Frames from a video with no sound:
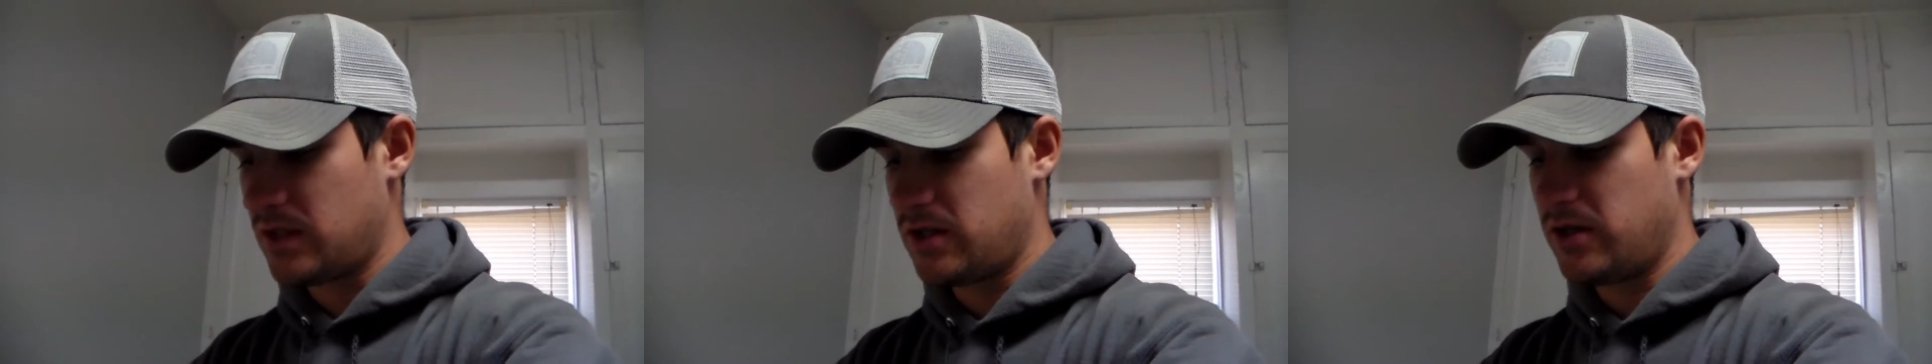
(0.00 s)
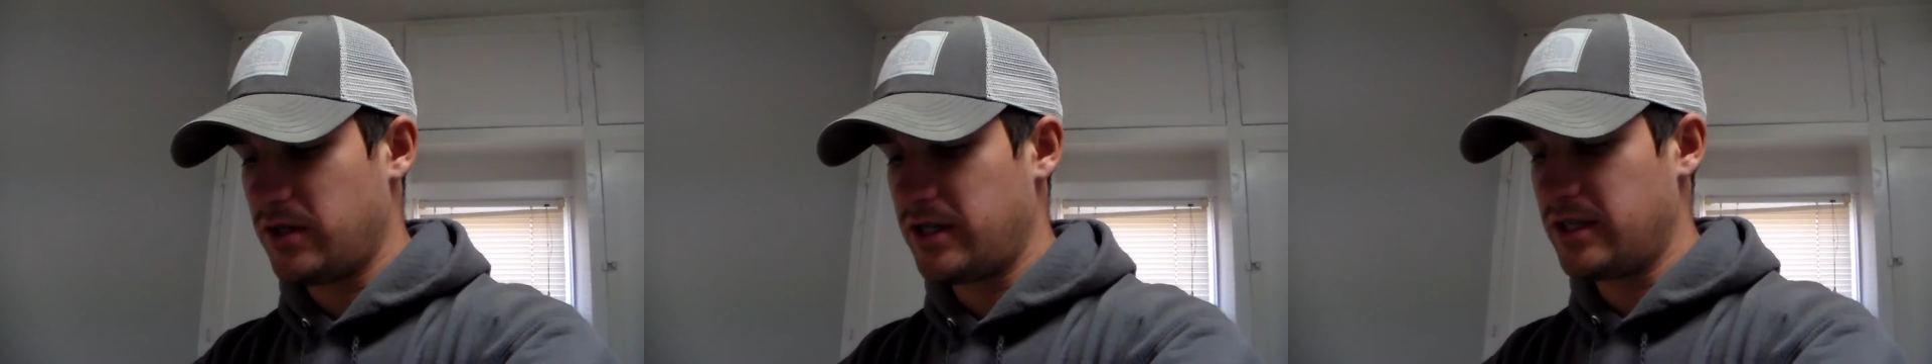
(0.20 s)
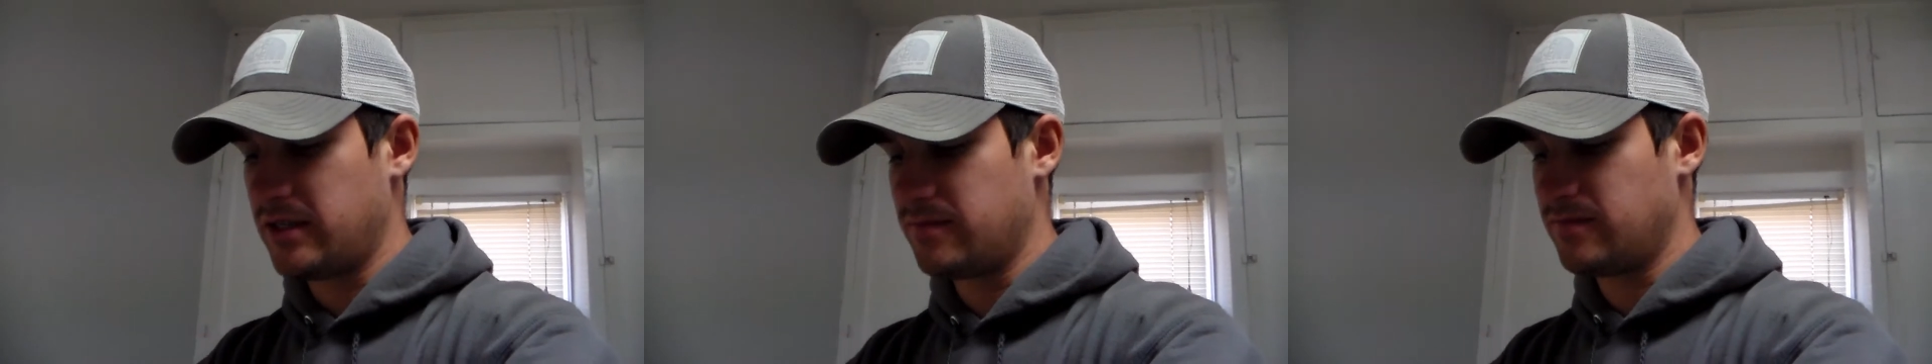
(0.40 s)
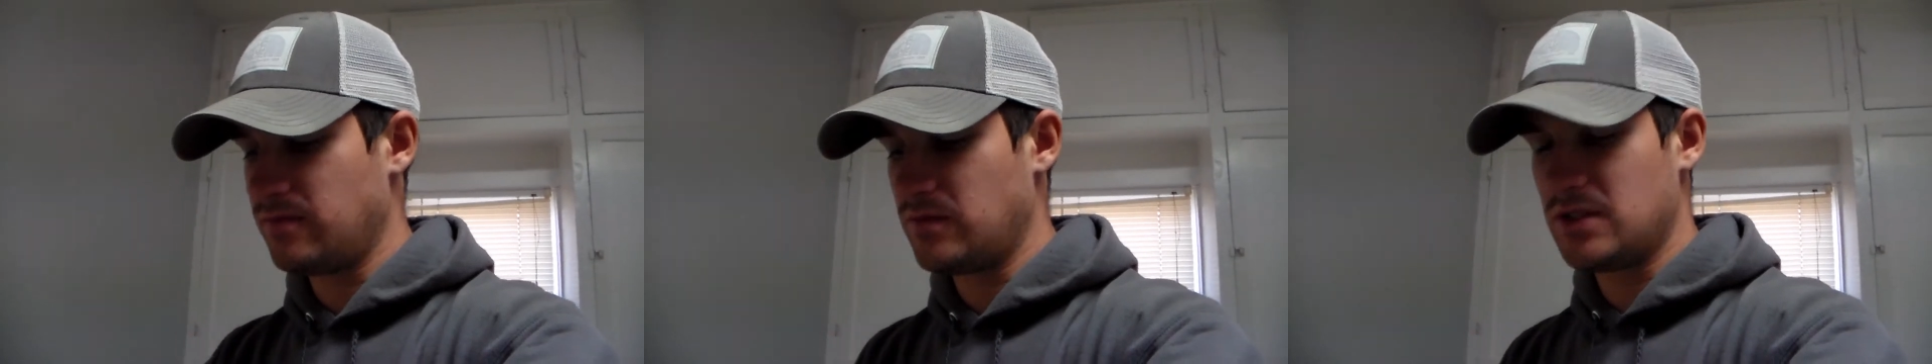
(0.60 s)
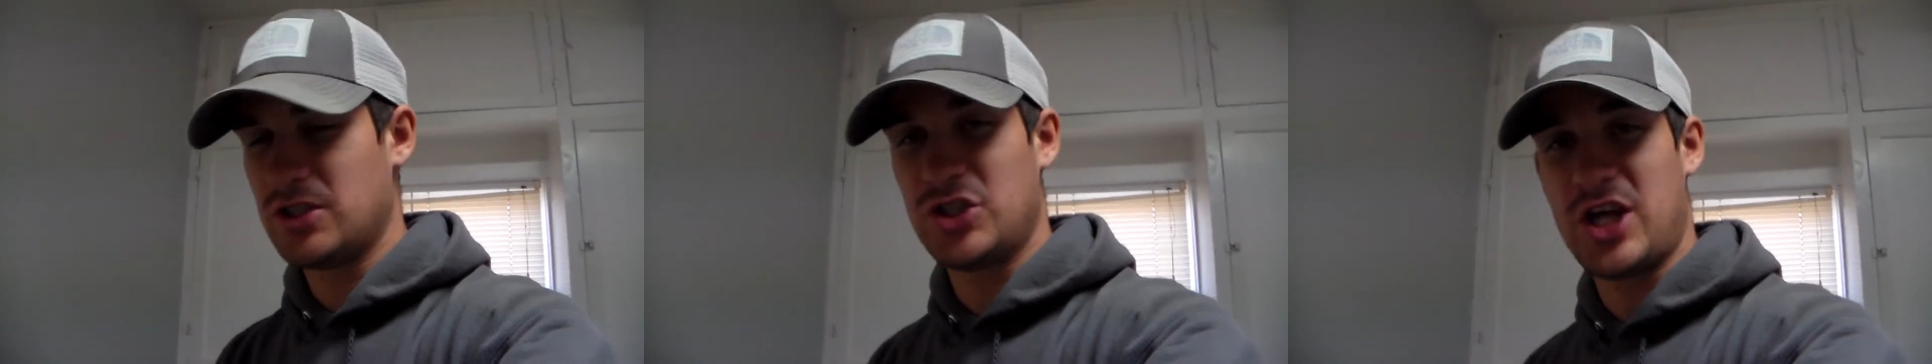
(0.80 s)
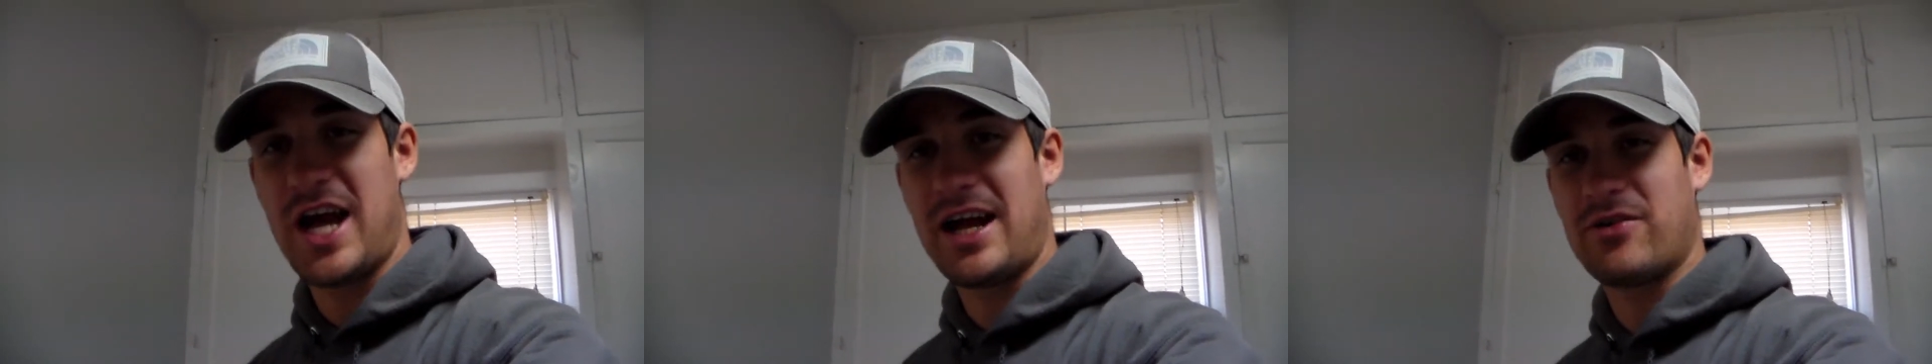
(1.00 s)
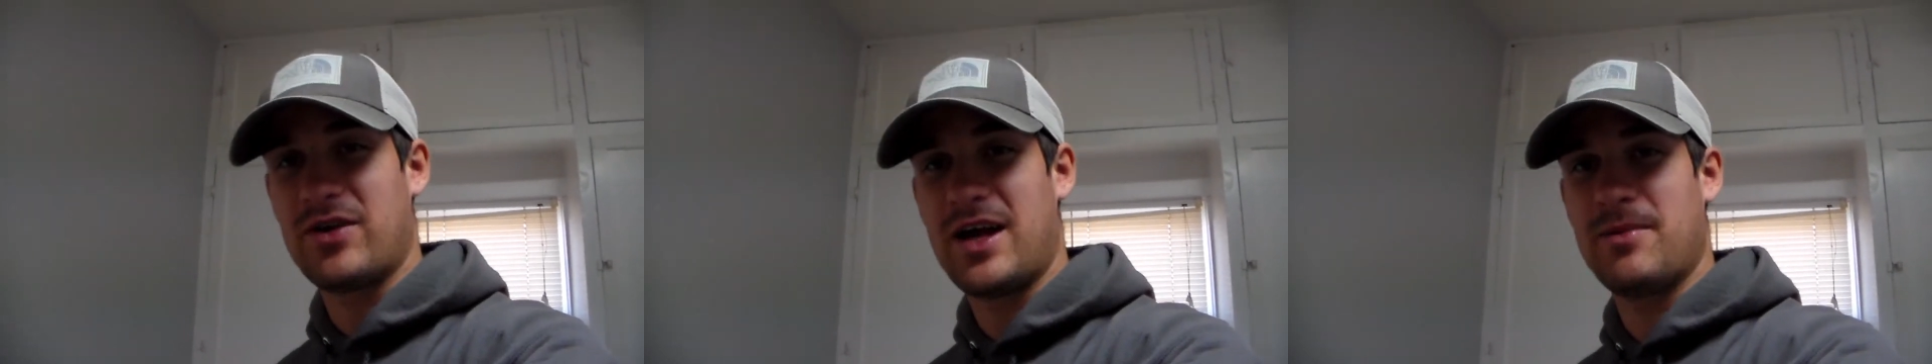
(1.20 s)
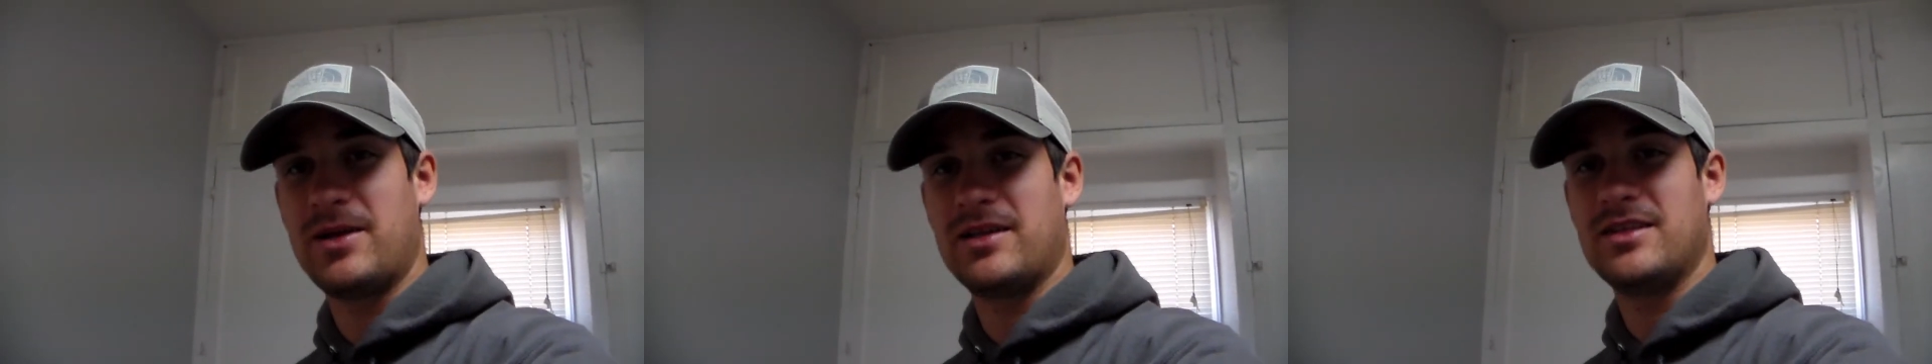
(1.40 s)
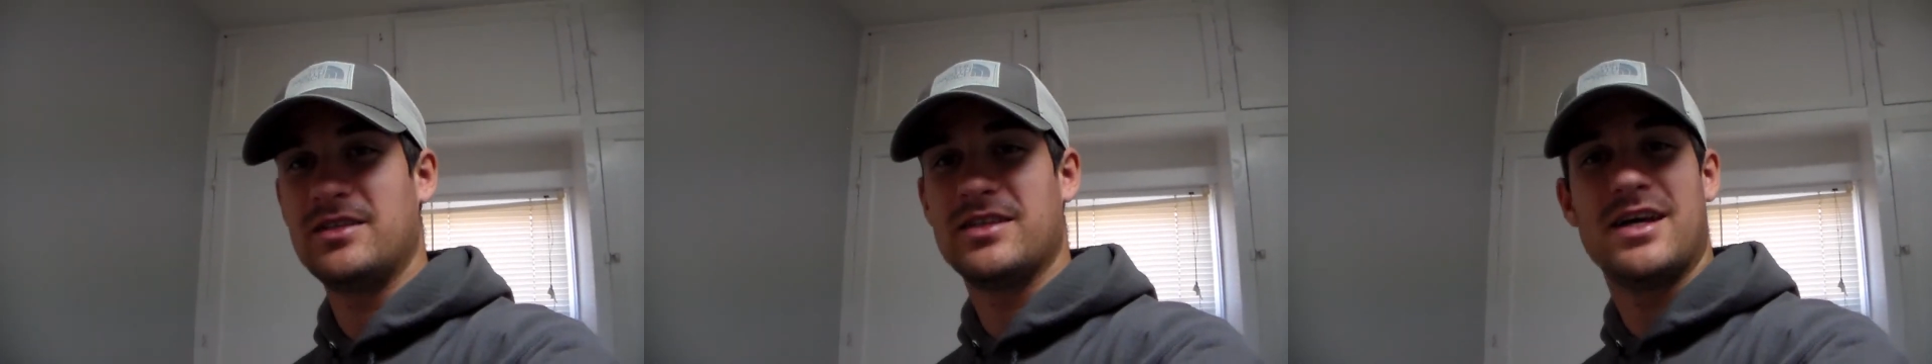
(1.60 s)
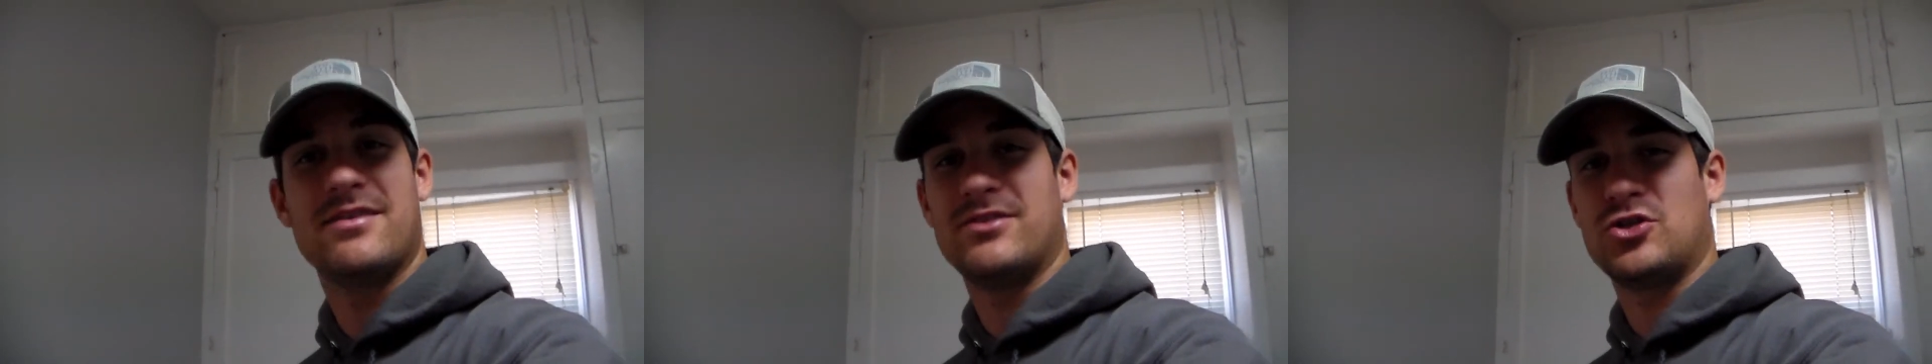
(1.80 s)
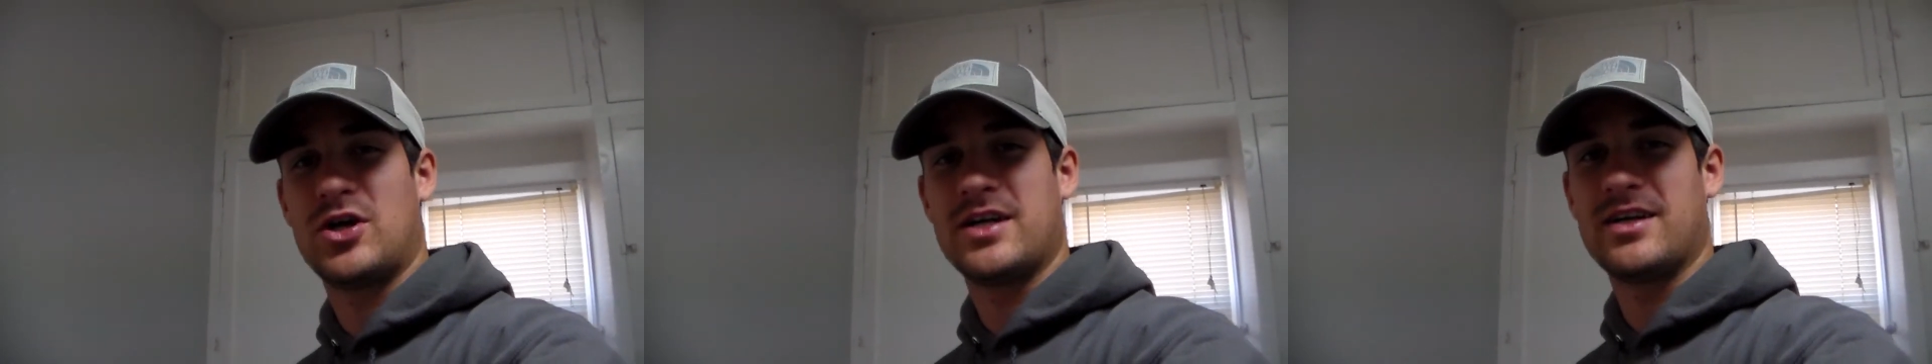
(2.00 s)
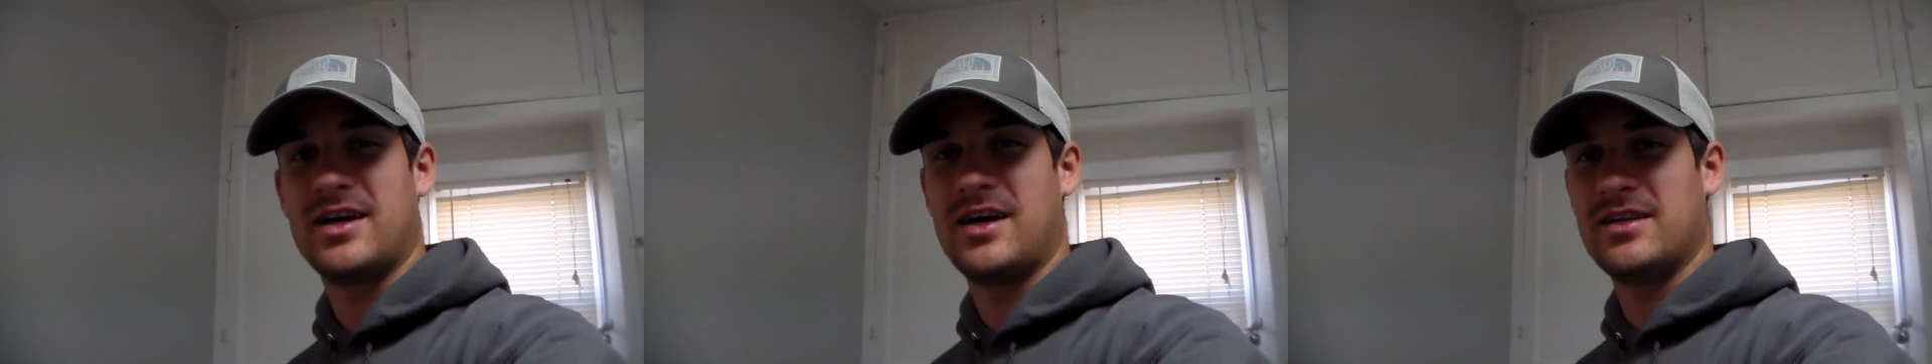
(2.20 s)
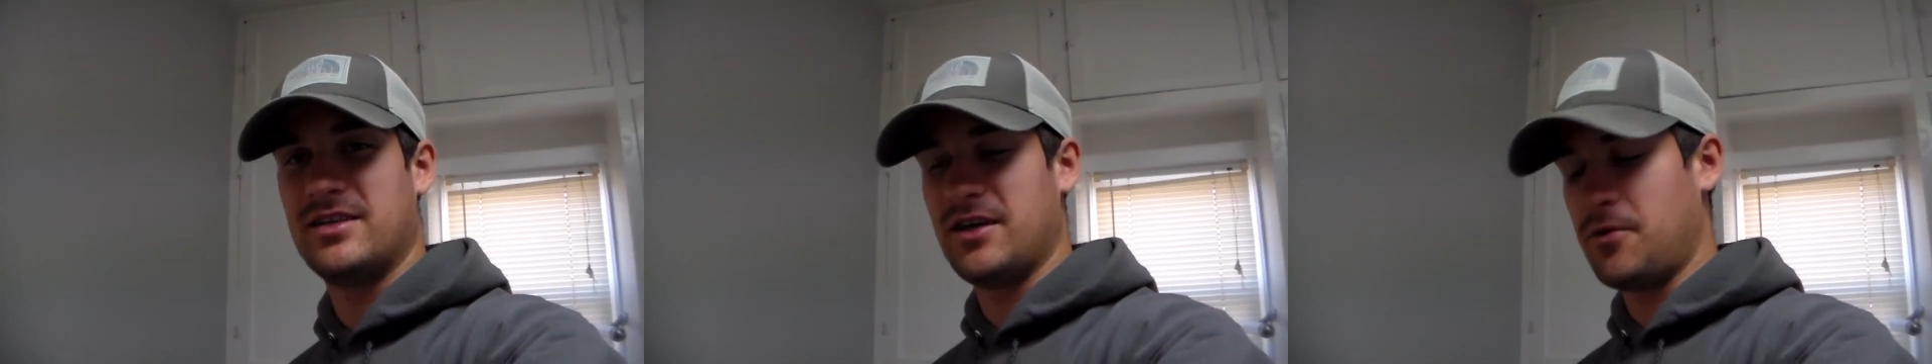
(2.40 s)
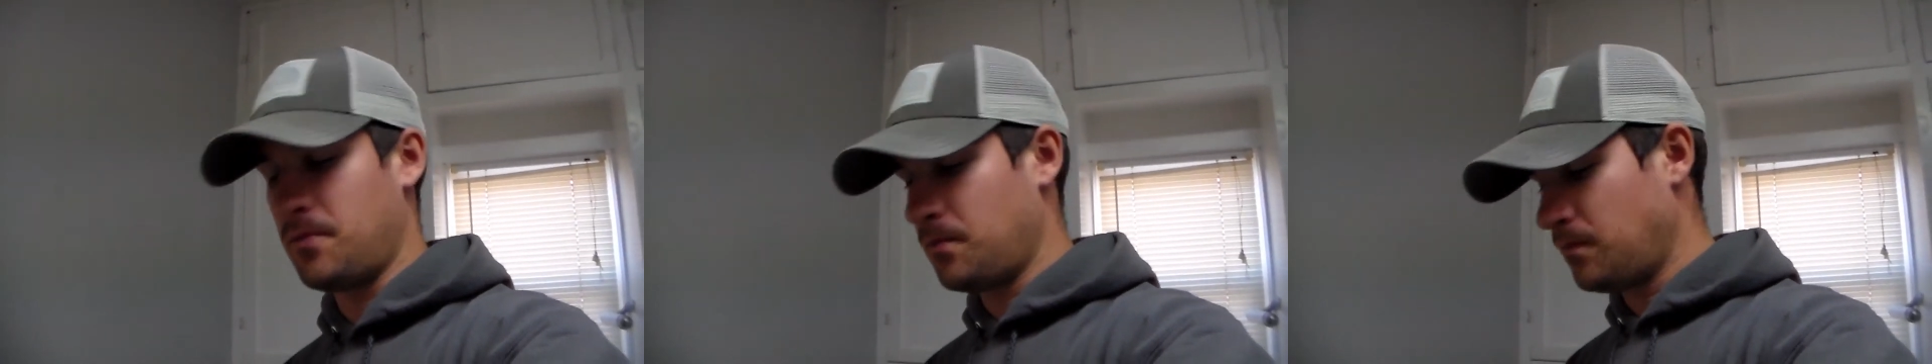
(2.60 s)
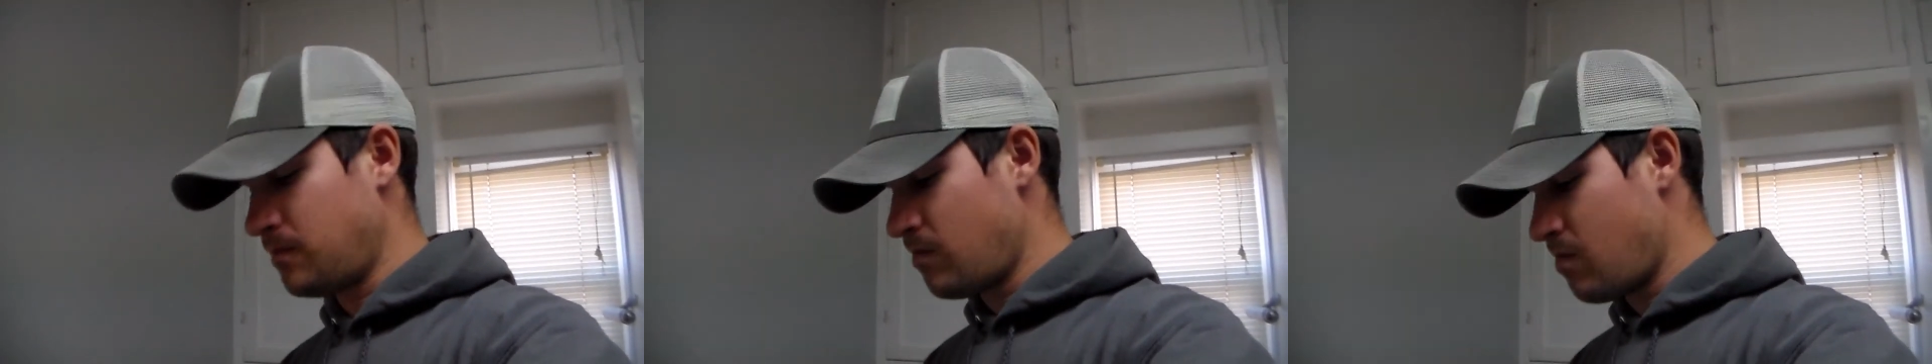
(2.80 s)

cooking jackrabbit, at least I haven't tried cottontail,